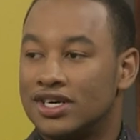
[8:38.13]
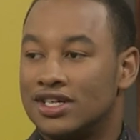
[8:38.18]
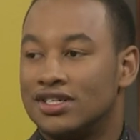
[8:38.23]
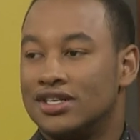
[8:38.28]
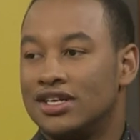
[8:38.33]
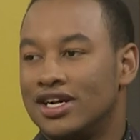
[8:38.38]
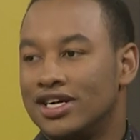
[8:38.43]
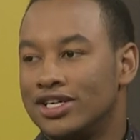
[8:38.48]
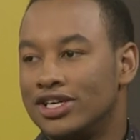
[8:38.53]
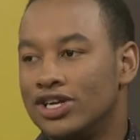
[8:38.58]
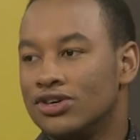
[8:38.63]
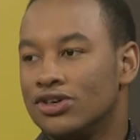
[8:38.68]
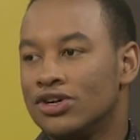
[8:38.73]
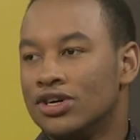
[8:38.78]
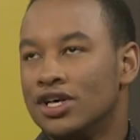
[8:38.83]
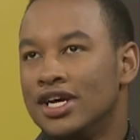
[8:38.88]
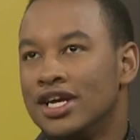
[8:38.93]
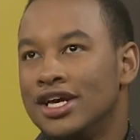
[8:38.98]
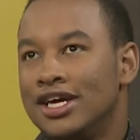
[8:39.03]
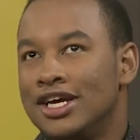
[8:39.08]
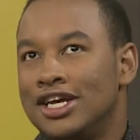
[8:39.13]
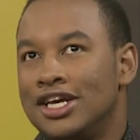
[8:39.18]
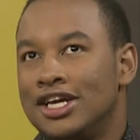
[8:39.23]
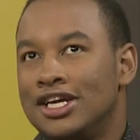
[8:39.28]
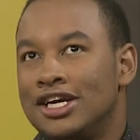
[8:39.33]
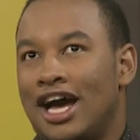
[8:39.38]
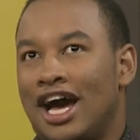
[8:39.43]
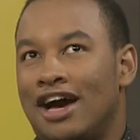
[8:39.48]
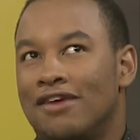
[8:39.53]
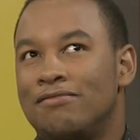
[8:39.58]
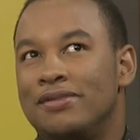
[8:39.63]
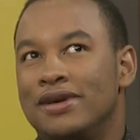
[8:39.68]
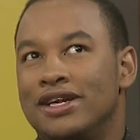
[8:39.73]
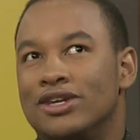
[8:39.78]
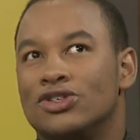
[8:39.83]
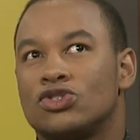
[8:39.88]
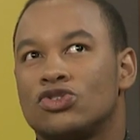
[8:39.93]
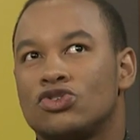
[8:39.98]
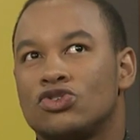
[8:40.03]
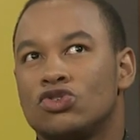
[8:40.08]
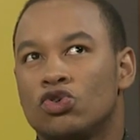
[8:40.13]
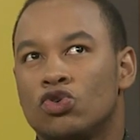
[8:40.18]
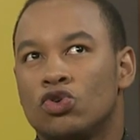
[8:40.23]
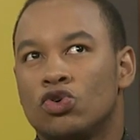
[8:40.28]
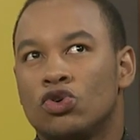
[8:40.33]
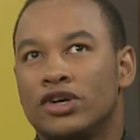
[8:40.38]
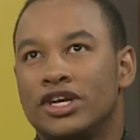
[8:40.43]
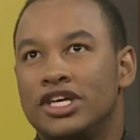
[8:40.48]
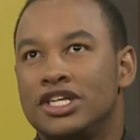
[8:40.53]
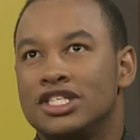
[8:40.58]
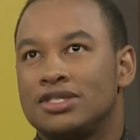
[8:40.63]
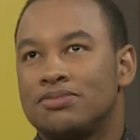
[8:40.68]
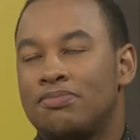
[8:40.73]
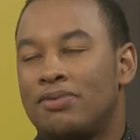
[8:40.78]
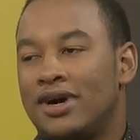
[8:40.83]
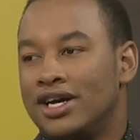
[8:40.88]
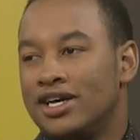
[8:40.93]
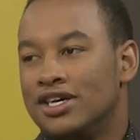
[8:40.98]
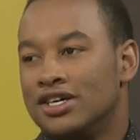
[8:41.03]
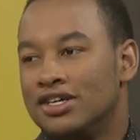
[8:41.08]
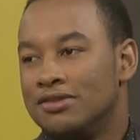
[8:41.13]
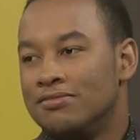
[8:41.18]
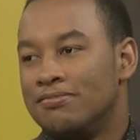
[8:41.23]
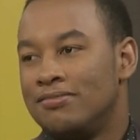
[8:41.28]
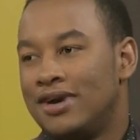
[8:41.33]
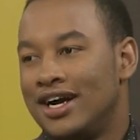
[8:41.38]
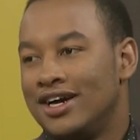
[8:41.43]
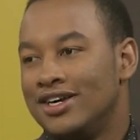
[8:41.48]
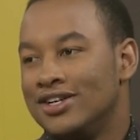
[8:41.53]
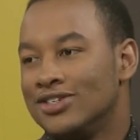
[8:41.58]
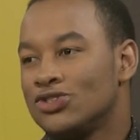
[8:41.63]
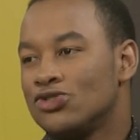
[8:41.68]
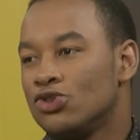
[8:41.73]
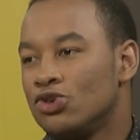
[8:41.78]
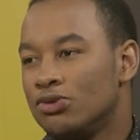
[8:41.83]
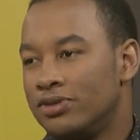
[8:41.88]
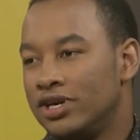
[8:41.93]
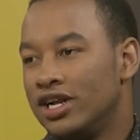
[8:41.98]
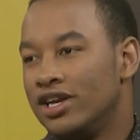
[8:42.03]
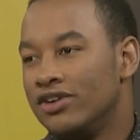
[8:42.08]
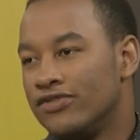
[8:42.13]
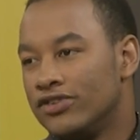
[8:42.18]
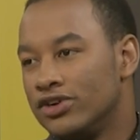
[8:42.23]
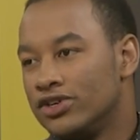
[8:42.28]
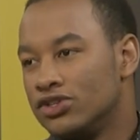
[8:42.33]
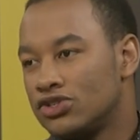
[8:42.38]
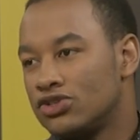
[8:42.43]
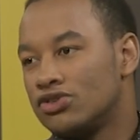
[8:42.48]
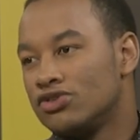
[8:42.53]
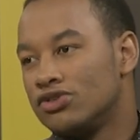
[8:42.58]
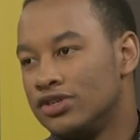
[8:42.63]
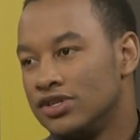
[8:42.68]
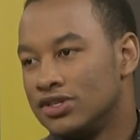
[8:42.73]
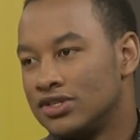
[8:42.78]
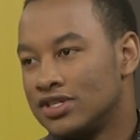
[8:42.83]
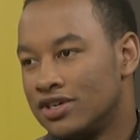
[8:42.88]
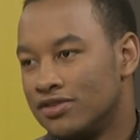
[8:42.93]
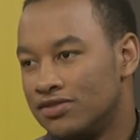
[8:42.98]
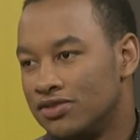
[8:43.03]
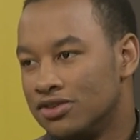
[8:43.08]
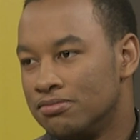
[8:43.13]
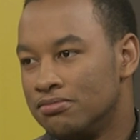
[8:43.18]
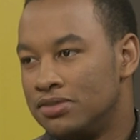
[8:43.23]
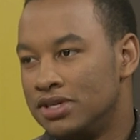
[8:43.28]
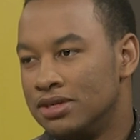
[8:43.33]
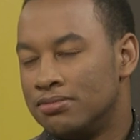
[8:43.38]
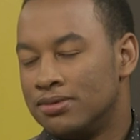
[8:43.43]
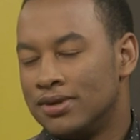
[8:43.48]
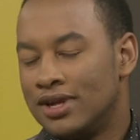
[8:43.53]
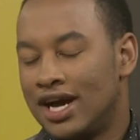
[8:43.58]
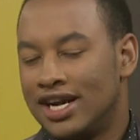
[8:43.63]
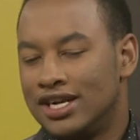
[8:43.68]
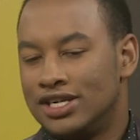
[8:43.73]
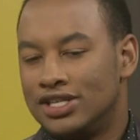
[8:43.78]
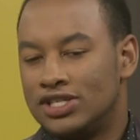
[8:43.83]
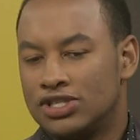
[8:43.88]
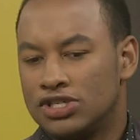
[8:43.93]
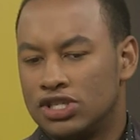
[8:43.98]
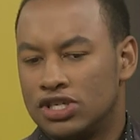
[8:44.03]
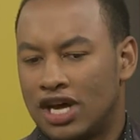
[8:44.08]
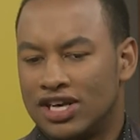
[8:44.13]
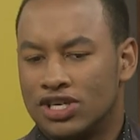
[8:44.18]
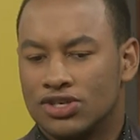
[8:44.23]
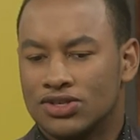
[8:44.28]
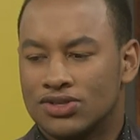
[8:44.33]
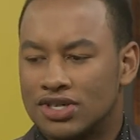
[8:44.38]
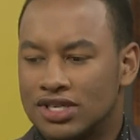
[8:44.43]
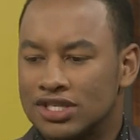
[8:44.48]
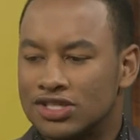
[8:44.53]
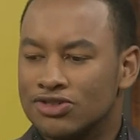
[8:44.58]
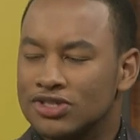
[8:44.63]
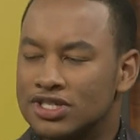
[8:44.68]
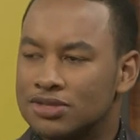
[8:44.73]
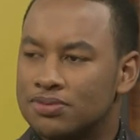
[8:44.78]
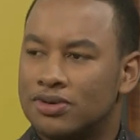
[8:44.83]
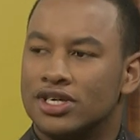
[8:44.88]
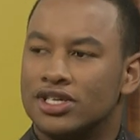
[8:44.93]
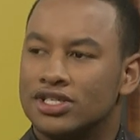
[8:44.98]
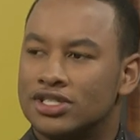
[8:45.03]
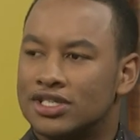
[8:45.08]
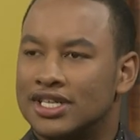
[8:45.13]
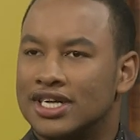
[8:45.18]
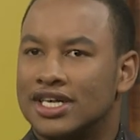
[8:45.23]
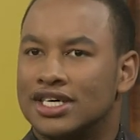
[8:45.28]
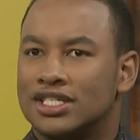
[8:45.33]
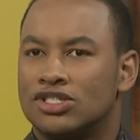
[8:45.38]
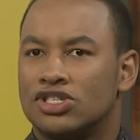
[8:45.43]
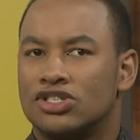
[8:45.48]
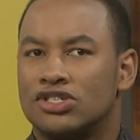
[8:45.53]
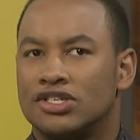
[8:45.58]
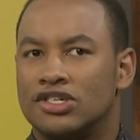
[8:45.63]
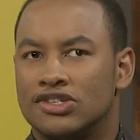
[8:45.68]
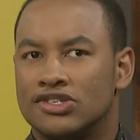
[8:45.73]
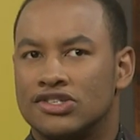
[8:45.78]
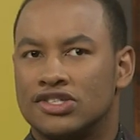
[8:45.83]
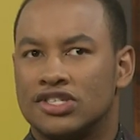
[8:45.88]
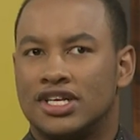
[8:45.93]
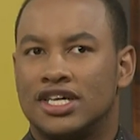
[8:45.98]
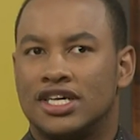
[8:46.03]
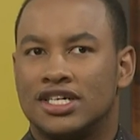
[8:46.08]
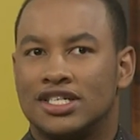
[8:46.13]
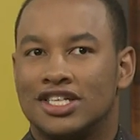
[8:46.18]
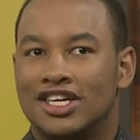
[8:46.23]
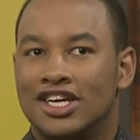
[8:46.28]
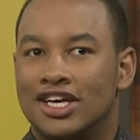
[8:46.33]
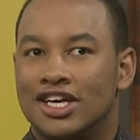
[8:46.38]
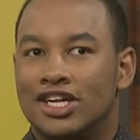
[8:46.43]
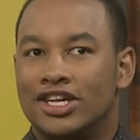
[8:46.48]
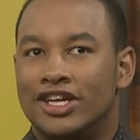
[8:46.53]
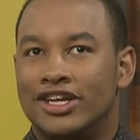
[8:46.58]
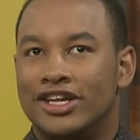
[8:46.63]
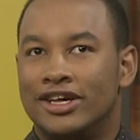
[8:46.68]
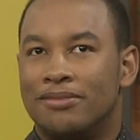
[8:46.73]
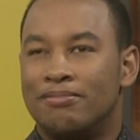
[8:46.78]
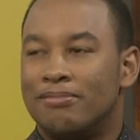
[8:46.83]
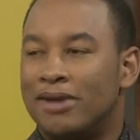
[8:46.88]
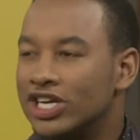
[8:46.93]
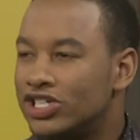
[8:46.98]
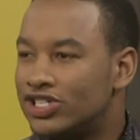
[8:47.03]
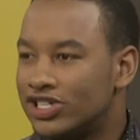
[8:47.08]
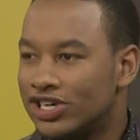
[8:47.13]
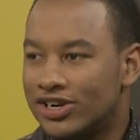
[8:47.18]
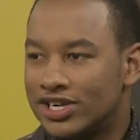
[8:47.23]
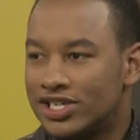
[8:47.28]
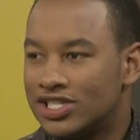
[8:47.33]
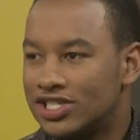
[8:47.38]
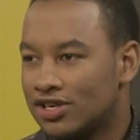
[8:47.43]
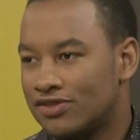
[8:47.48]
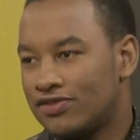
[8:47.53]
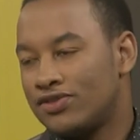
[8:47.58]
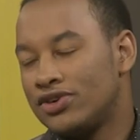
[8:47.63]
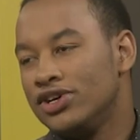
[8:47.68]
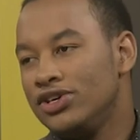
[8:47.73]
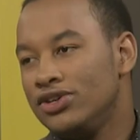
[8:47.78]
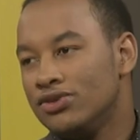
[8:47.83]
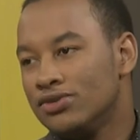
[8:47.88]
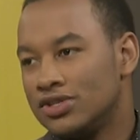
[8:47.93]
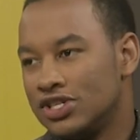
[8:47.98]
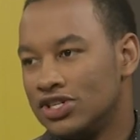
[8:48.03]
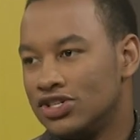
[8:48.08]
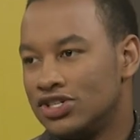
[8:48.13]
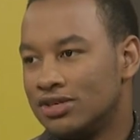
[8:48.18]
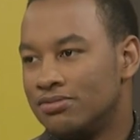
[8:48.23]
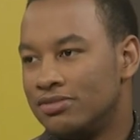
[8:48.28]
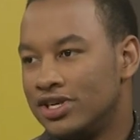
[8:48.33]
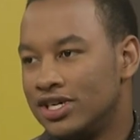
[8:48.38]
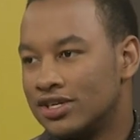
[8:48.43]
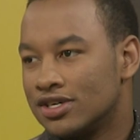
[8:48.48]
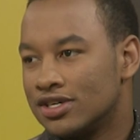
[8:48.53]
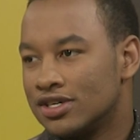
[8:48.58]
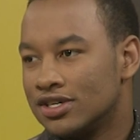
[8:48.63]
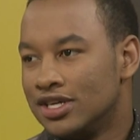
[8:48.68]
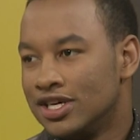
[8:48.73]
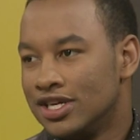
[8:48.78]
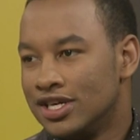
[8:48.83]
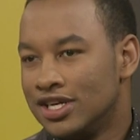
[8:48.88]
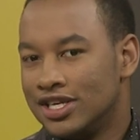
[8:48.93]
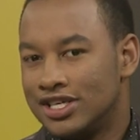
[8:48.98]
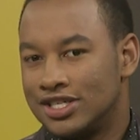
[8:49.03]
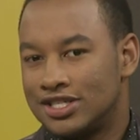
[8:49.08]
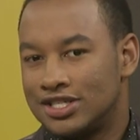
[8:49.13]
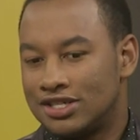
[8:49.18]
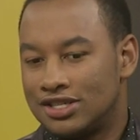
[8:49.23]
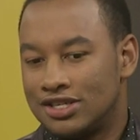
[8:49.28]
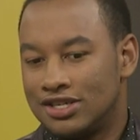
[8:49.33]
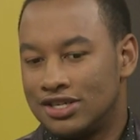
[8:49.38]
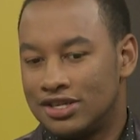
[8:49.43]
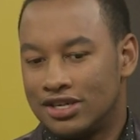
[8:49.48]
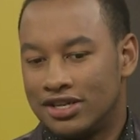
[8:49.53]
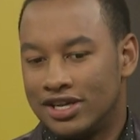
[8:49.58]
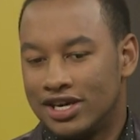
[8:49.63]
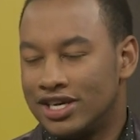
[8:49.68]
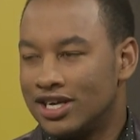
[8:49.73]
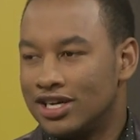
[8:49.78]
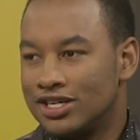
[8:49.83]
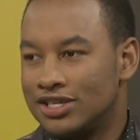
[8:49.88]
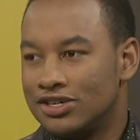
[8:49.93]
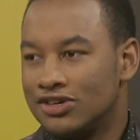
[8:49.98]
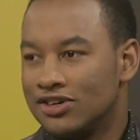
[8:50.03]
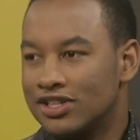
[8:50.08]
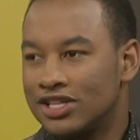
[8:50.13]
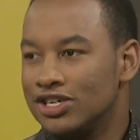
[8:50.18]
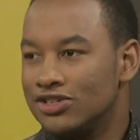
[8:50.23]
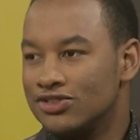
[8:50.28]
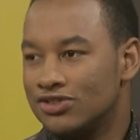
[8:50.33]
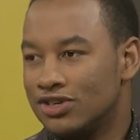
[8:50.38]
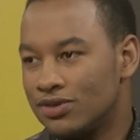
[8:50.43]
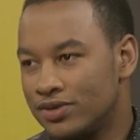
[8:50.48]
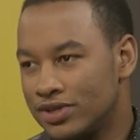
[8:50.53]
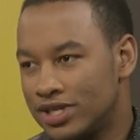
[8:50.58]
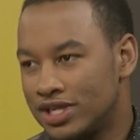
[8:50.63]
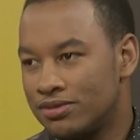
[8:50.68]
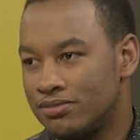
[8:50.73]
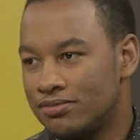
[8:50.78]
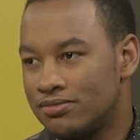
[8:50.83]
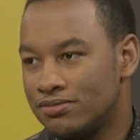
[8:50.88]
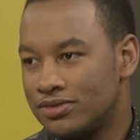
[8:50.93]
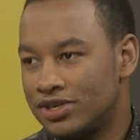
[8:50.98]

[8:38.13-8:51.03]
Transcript: And, and, you know, I've been so inspired by so many different stories of young people. And I just want to respond to that to just say that the majority of our youth in Jamaica, it's they're not nothing is wrong with them.